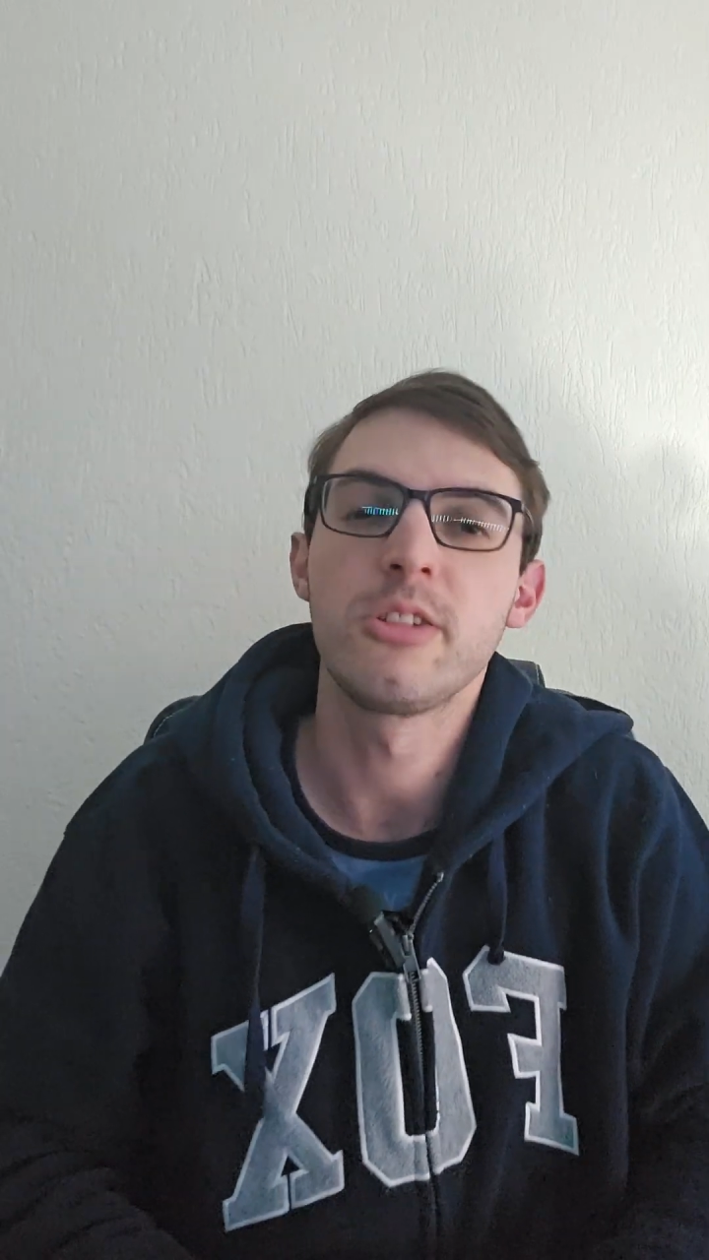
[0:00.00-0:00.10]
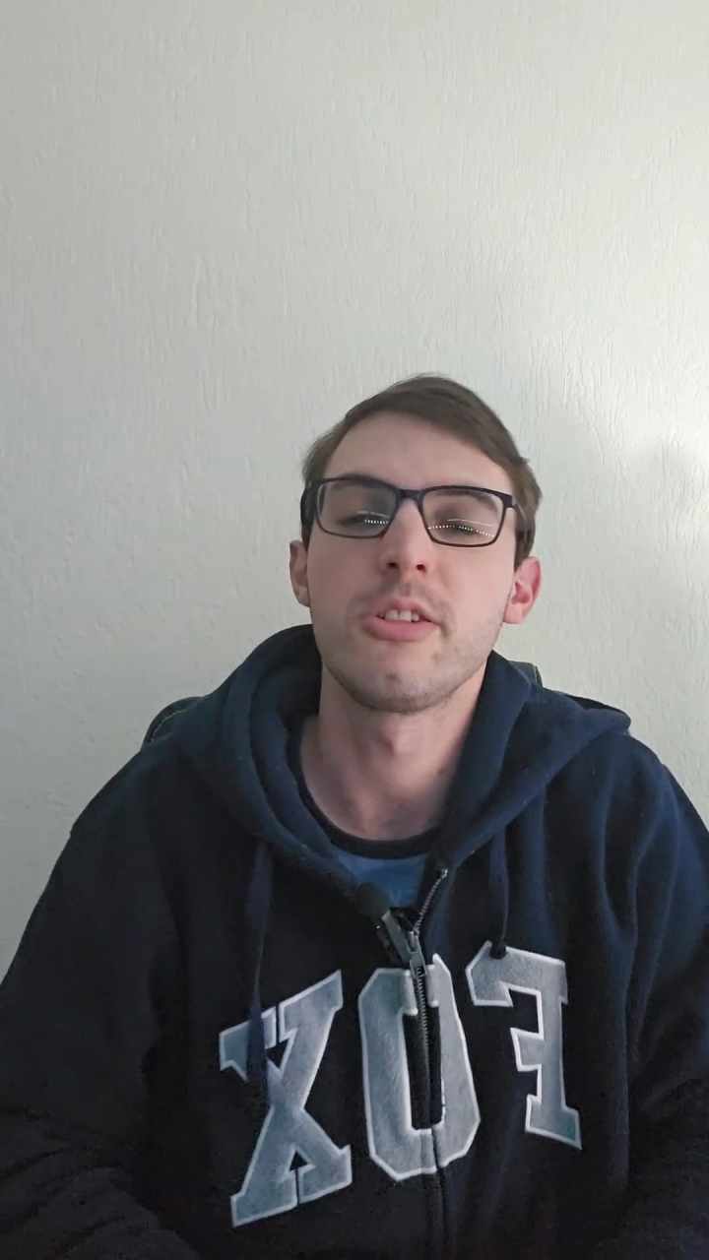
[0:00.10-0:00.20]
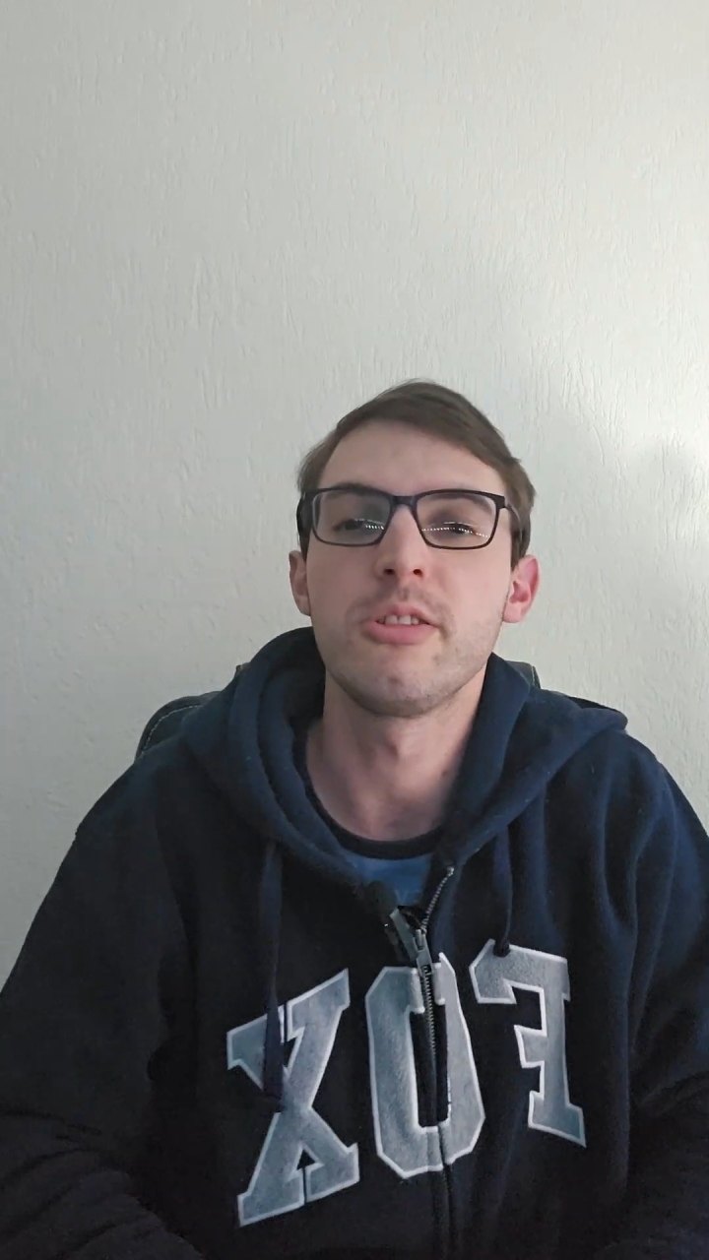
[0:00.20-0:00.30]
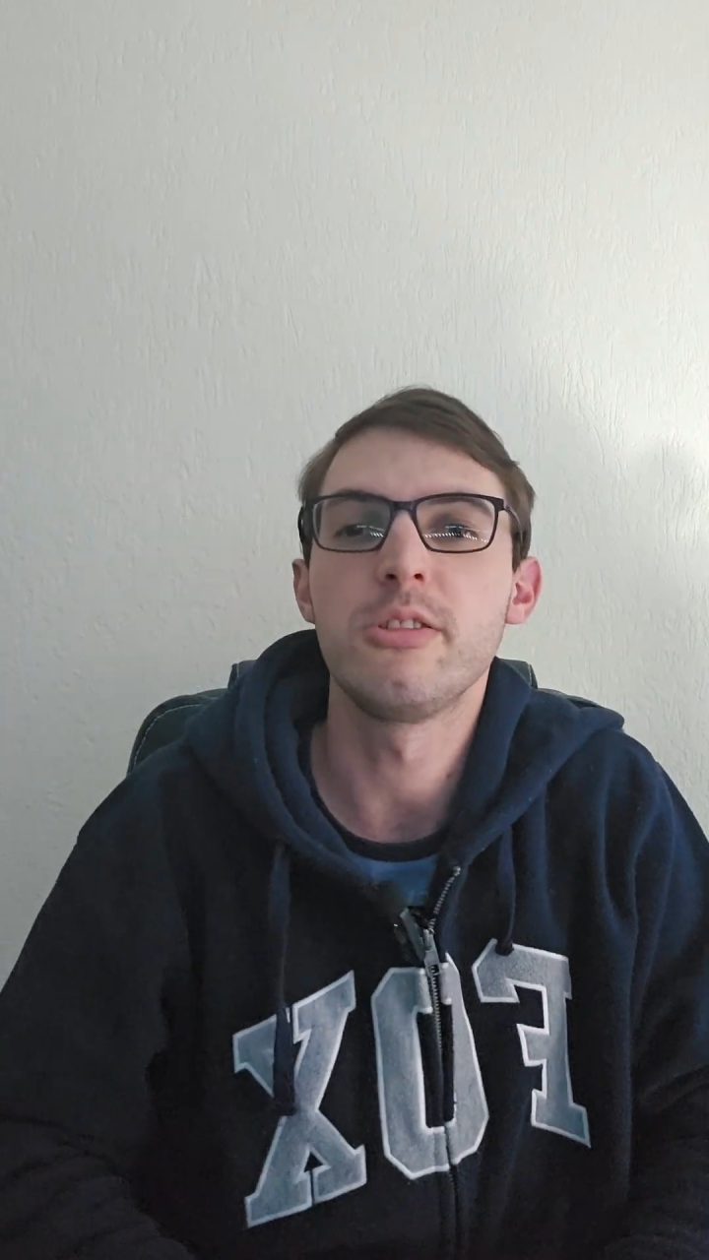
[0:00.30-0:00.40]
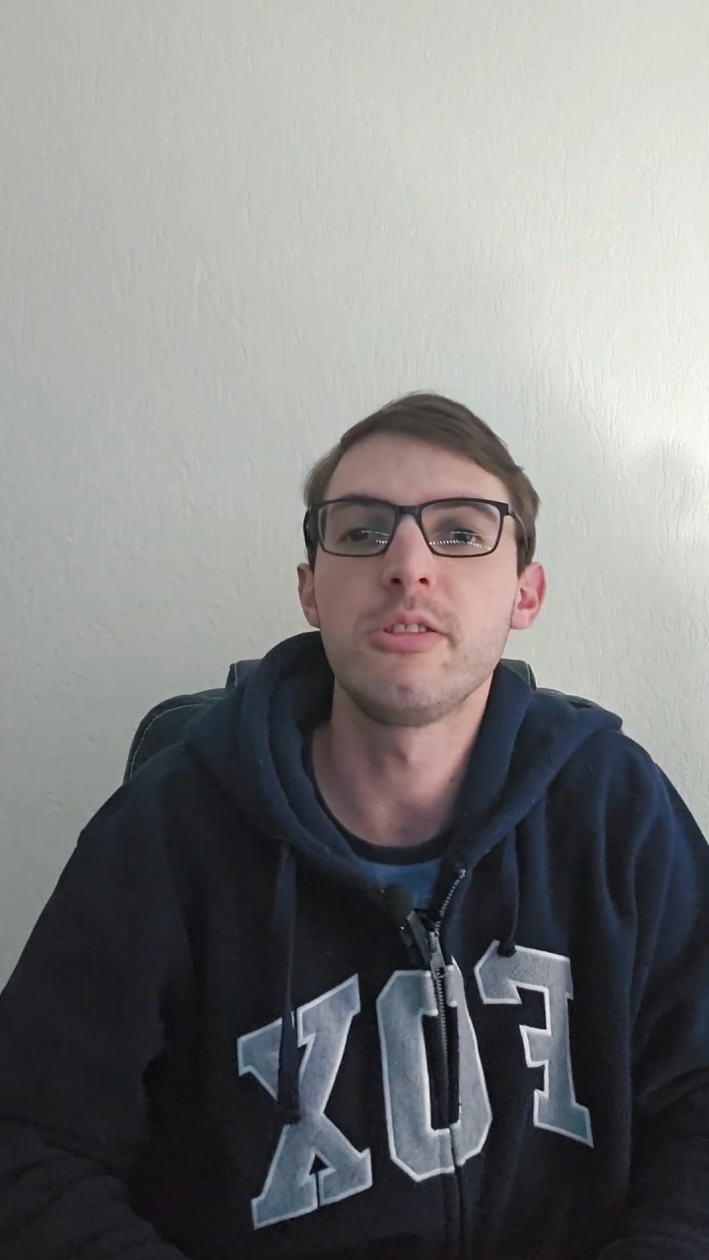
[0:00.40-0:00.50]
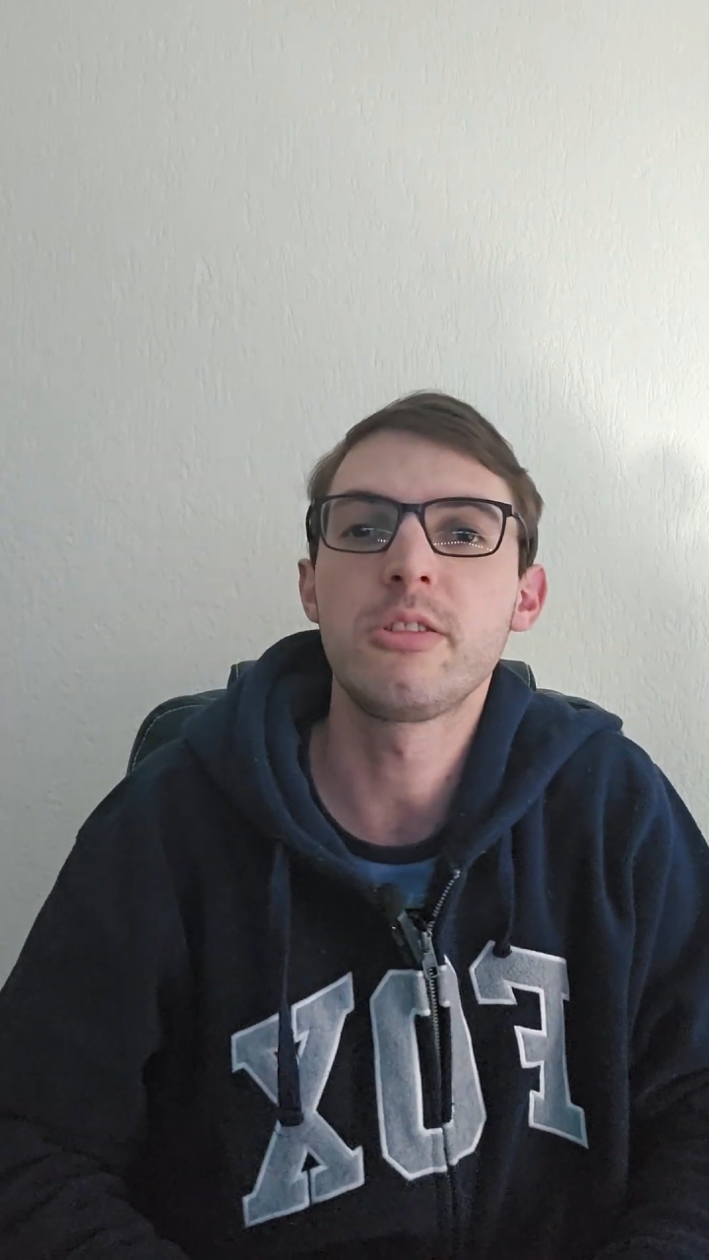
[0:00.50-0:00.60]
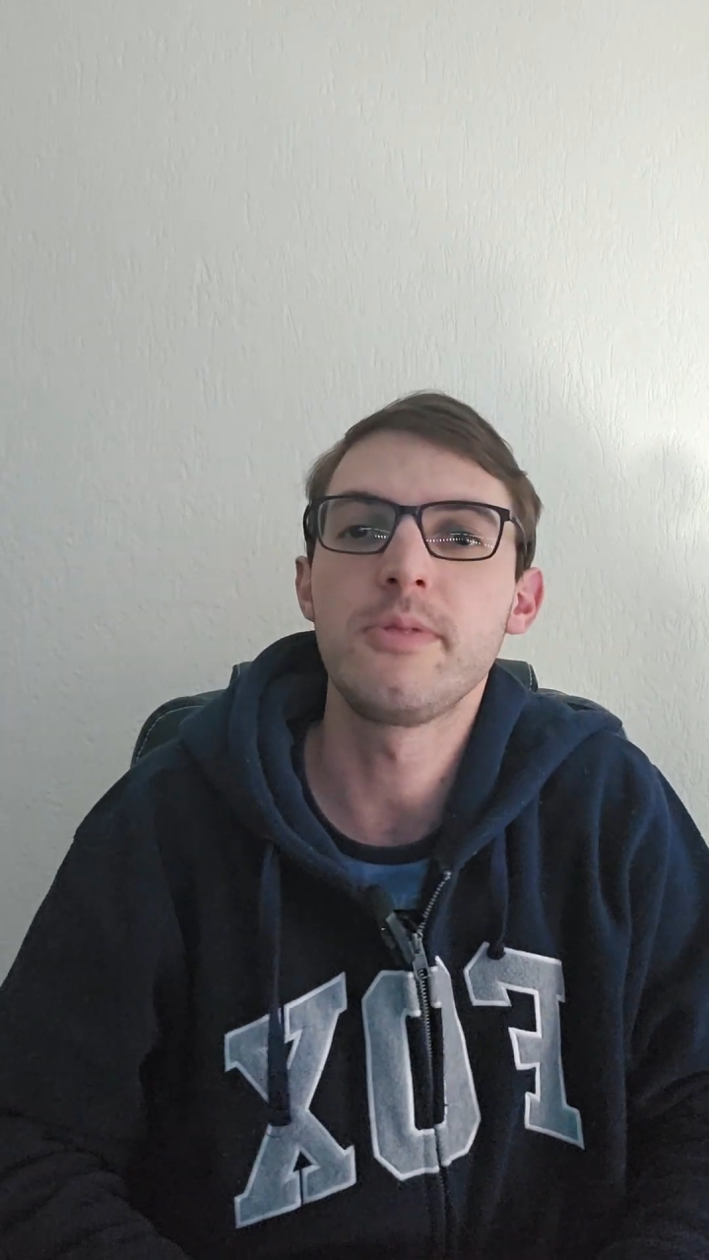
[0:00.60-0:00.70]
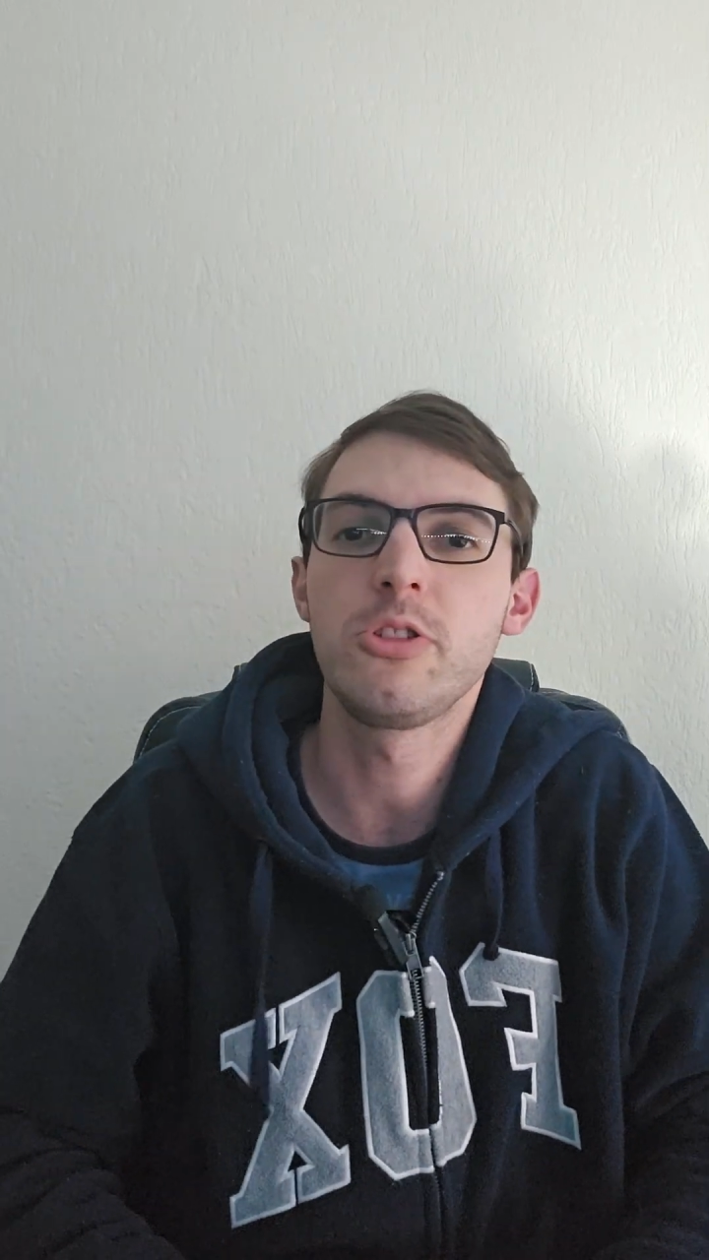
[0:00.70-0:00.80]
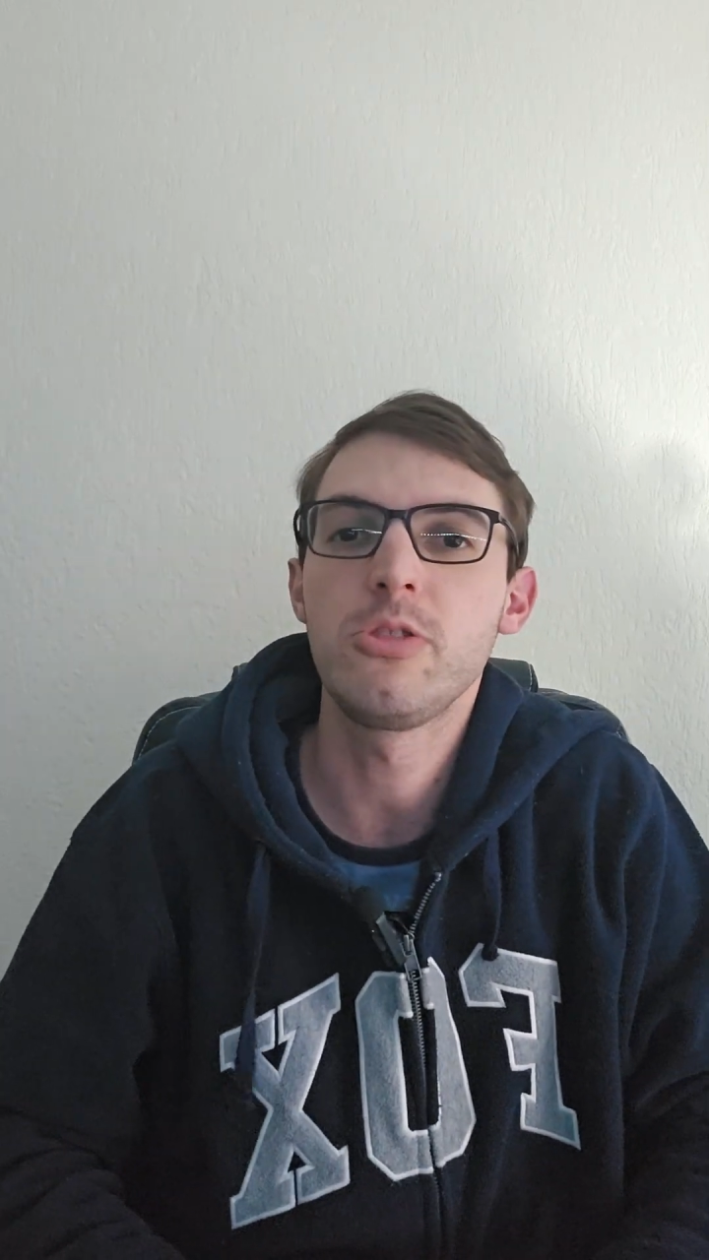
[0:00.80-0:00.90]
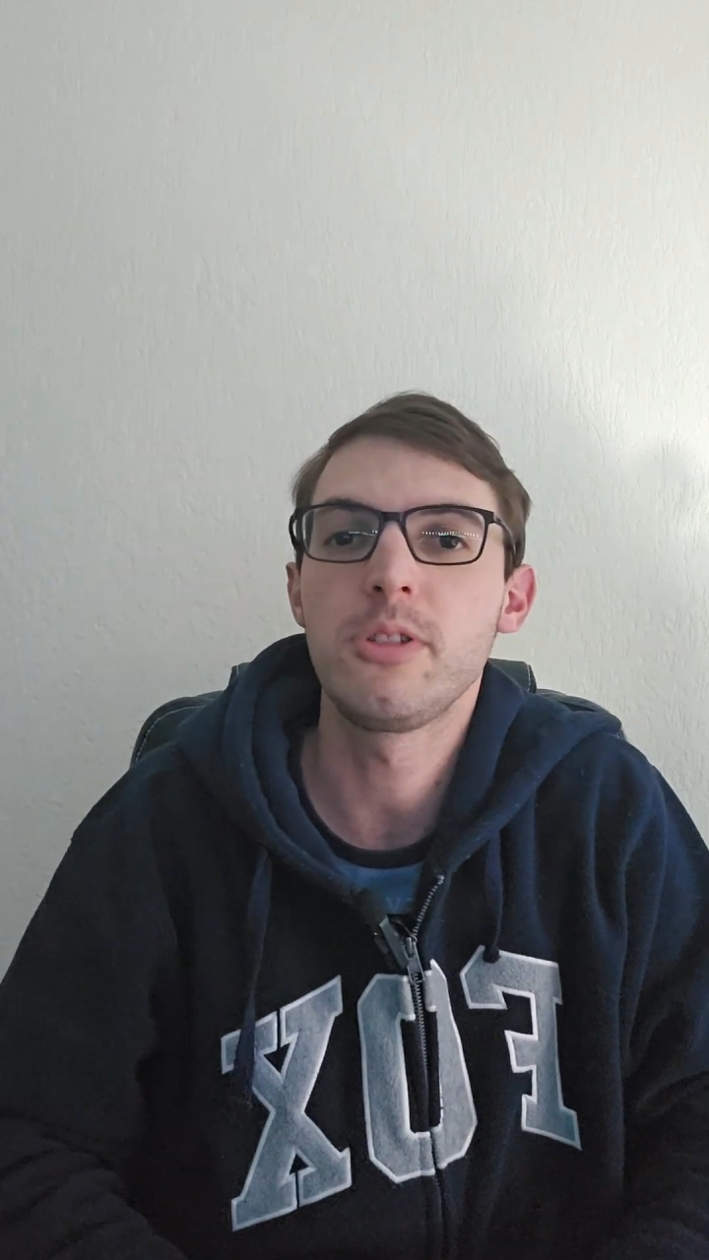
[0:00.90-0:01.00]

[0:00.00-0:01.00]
In this video,